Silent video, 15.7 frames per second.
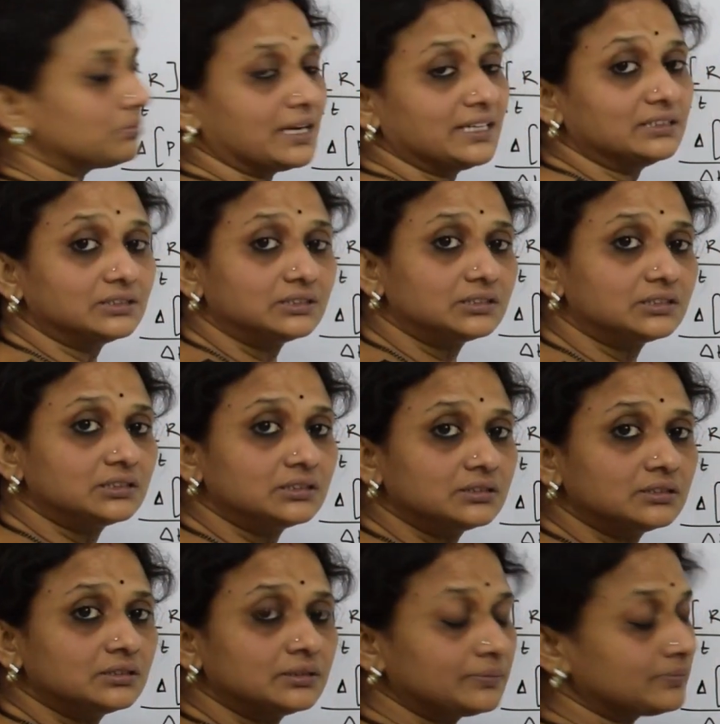minus.
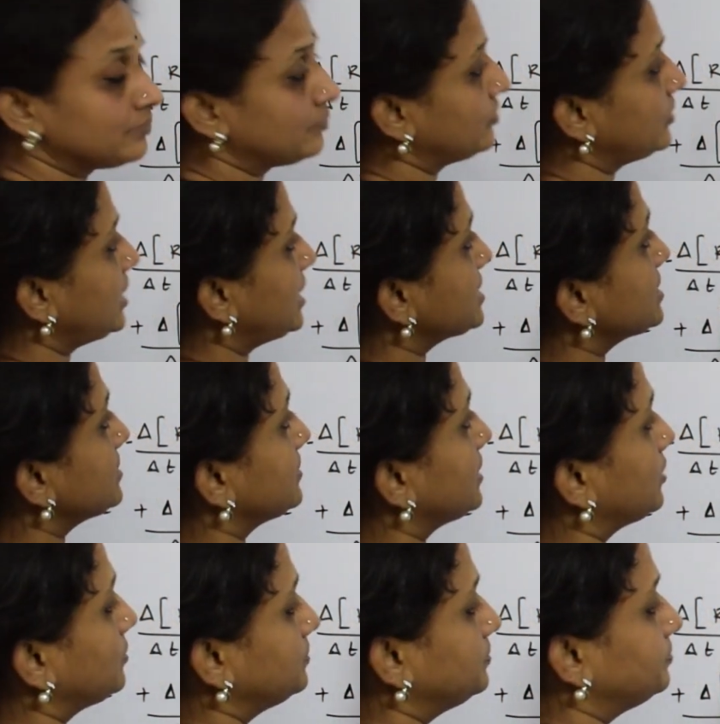Yes.
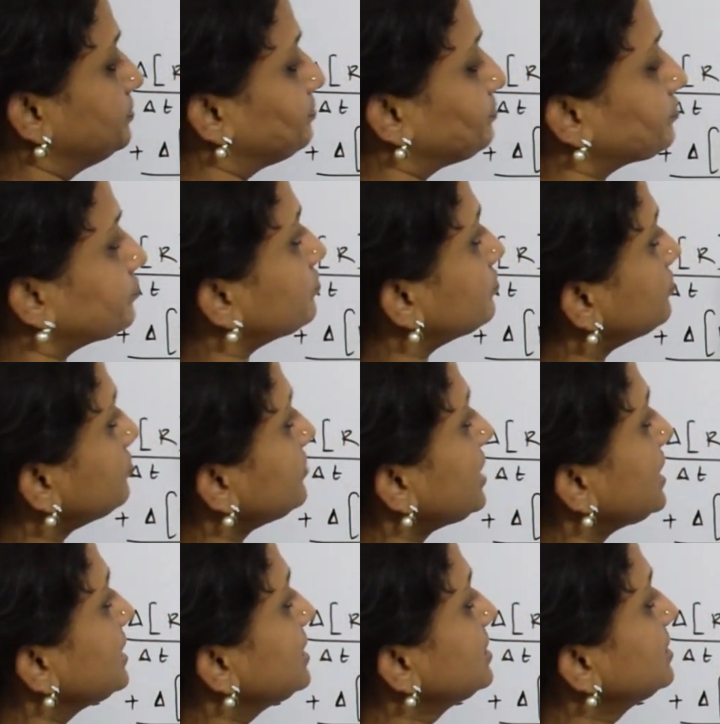Now
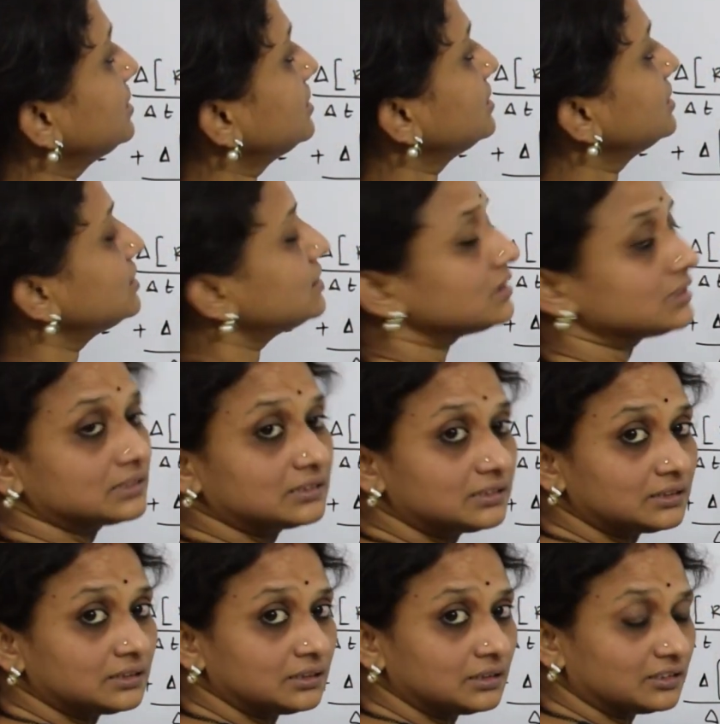this is
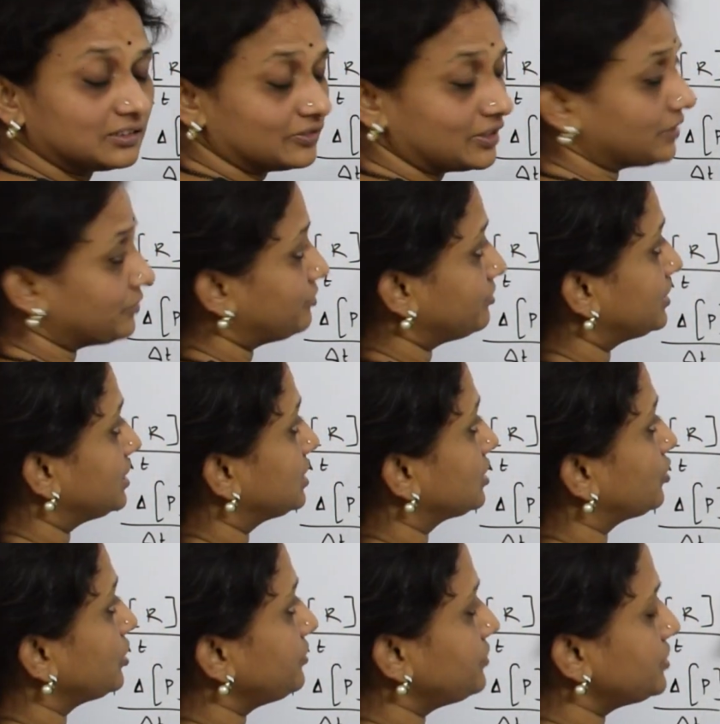the, we have
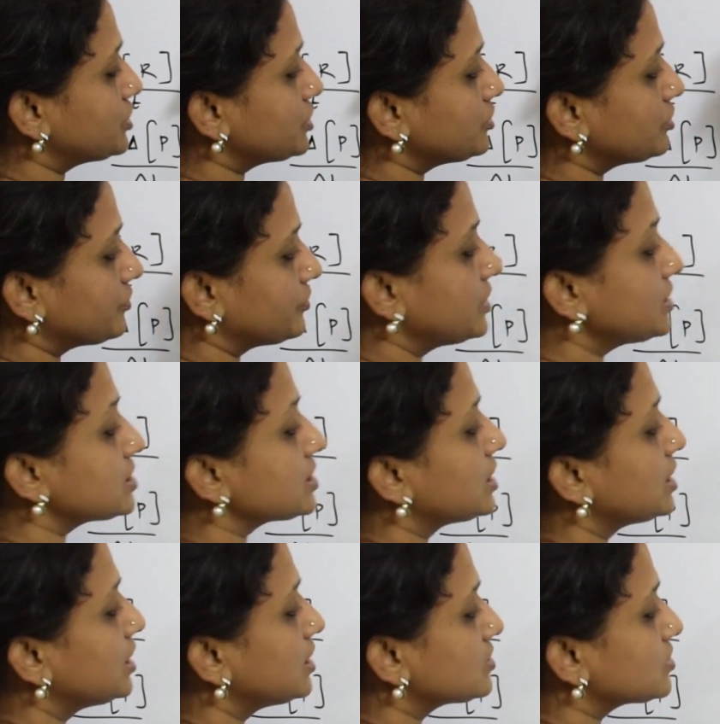coefficient of this,
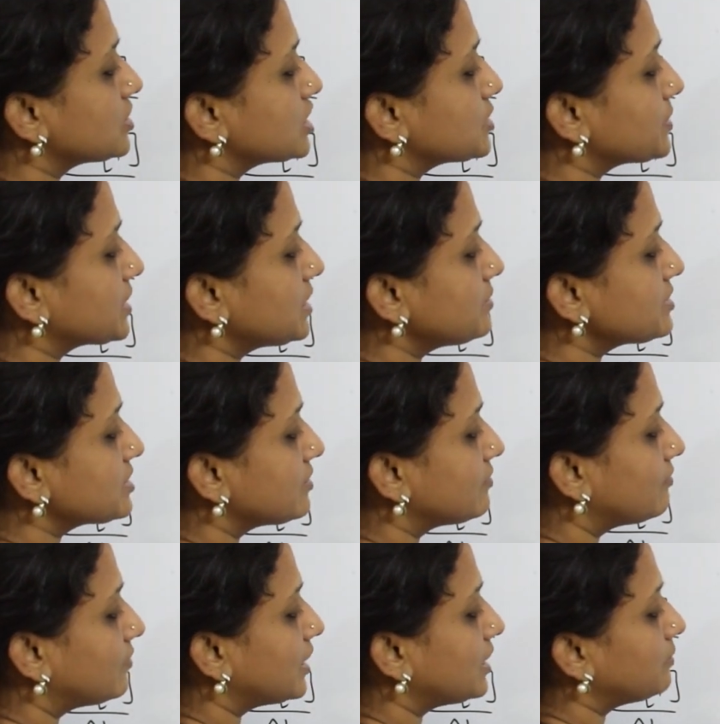so this becomes
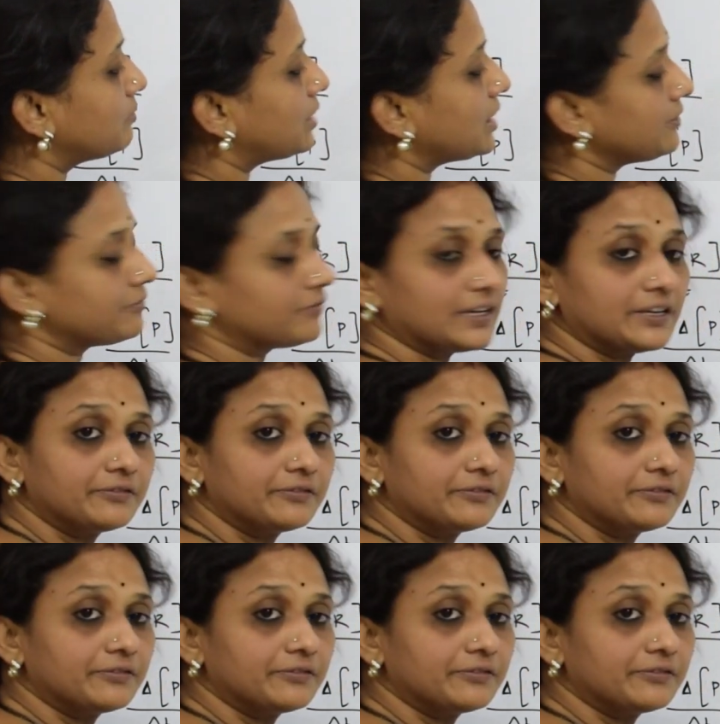1/5